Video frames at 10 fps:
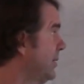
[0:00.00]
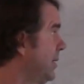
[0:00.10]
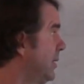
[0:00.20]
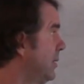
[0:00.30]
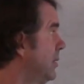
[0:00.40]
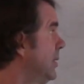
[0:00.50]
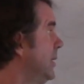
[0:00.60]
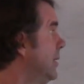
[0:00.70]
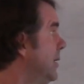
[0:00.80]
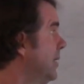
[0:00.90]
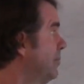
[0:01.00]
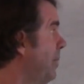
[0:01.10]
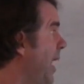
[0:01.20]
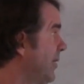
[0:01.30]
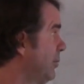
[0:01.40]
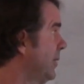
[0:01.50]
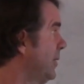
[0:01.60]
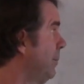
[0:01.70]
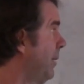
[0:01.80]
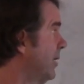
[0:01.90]
here, it's possible
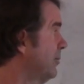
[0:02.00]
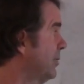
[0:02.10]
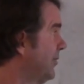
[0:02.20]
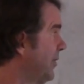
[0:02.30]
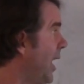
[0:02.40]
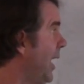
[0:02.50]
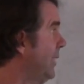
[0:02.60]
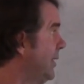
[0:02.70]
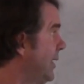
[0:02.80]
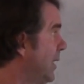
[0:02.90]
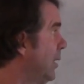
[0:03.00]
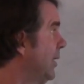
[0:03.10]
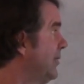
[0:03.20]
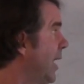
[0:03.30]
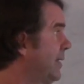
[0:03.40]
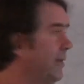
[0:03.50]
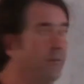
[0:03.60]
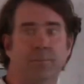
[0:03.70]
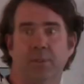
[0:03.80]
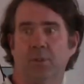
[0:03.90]
the umpires will decide that yellow has not
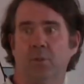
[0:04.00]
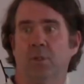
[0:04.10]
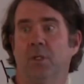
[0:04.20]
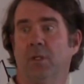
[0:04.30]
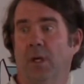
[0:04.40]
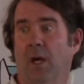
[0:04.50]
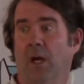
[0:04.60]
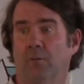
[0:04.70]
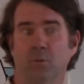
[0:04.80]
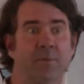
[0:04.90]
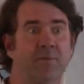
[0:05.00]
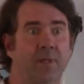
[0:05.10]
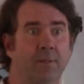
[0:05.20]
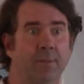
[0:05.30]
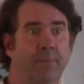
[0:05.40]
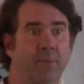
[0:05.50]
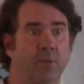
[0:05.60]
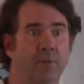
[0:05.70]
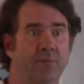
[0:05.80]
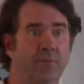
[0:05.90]
given blue room to sail her proper
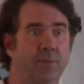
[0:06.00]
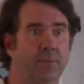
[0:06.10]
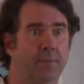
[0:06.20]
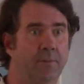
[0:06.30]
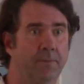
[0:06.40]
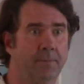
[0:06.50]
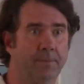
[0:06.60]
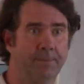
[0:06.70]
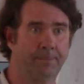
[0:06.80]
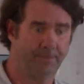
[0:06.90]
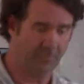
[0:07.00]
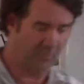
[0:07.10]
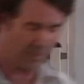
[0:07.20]
course. So